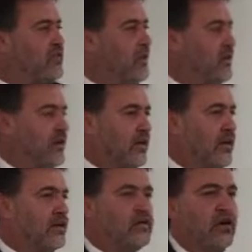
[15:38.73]
billion
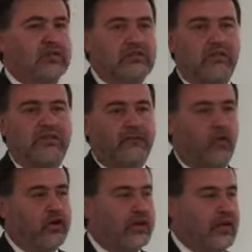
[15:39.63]
over
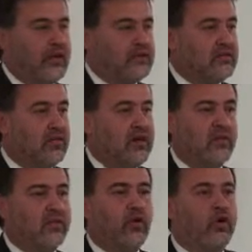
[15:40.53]
4 years.
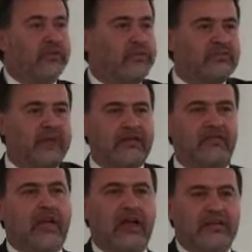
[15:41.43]
Well, all the
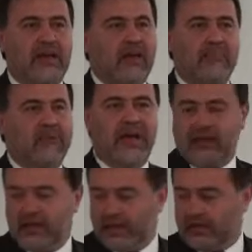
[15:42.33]
prospective cuts can't be
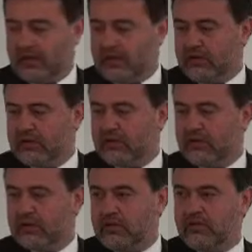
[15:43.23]
made now.
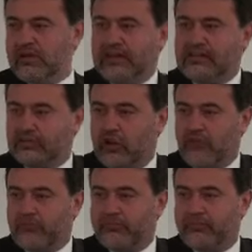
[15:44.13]
They
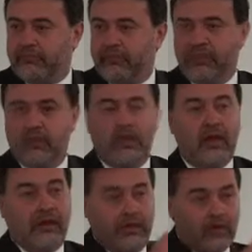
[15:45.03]
stop,
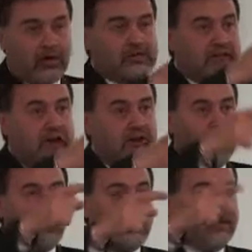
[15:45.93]
and they've got to start
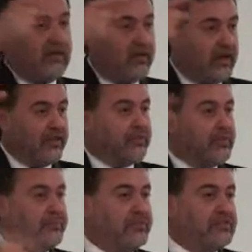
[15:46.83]
growing it at
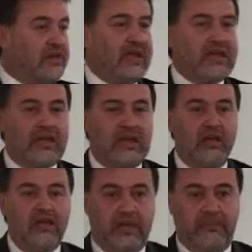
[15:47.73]
3% a year,
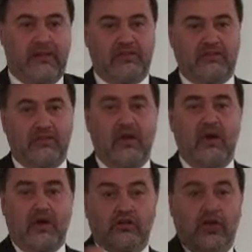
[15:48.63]
their budget,
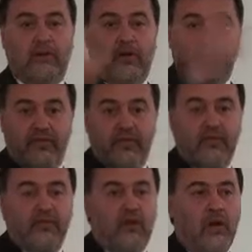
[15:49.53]
on top of
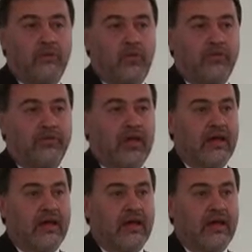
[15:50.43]
the Commonwealth